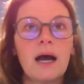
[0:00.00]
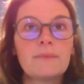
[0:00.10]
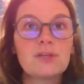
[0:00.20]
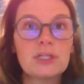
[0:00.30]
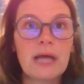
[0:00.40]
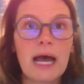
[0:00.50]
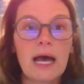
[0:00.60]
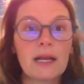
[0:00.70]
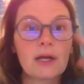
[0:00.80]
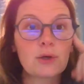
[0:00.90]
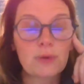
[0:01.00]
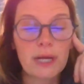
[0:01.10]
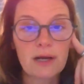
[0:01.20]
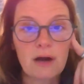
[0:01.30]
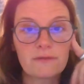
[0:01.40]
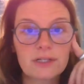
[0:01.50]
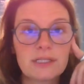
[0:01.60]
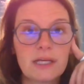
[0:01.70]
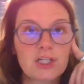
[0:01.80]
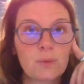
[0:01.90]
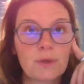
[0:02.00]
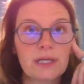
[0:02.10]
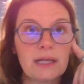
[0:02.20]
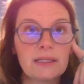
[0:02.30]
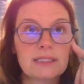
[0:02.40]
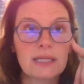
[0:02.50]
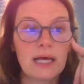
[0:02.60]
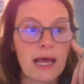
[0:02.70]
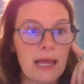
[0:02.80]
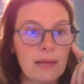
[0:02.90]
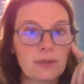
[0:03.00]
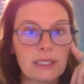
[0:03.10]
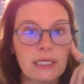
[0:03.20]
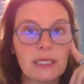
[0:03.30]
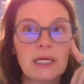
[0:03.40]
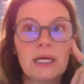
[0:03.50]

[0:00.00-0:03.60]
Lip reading: She had a great conversation with Alyssa Aberly